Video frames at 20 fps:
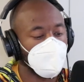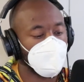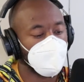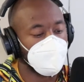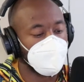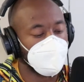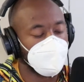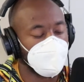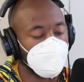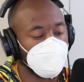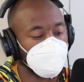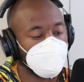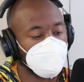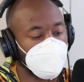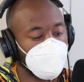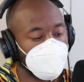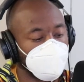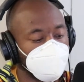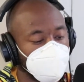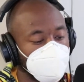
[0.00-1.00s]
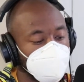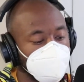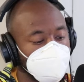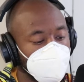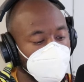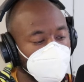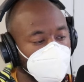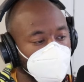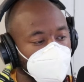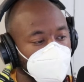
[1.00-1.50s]
I think
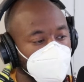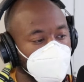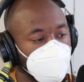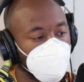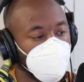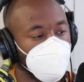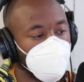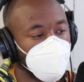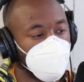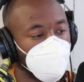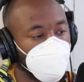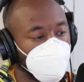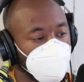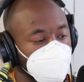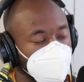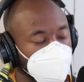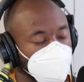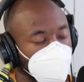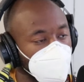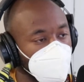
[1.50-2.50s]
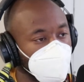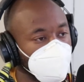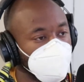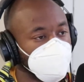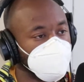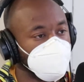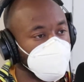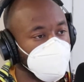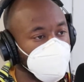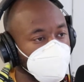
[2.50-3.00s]
that with this
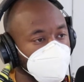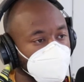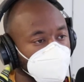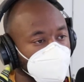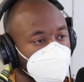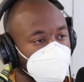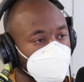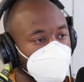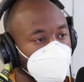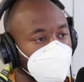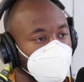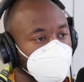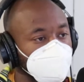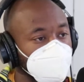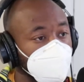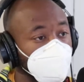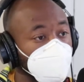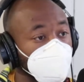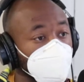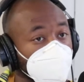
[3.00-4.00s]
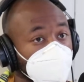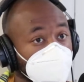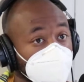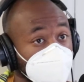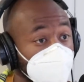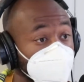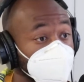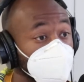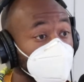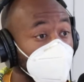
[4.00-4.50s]
quarantine and with the lockdown and
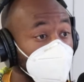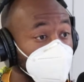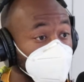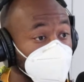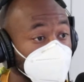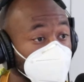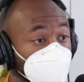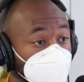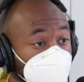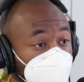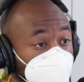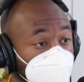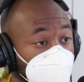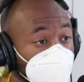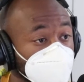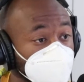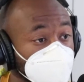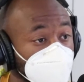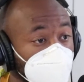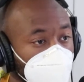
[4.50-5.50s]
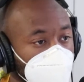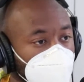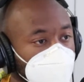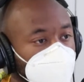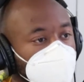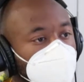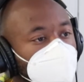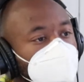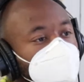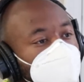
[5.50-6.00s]
everybody being on their phones more
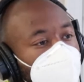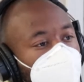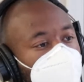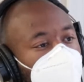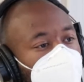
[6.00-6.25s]
often, we're starting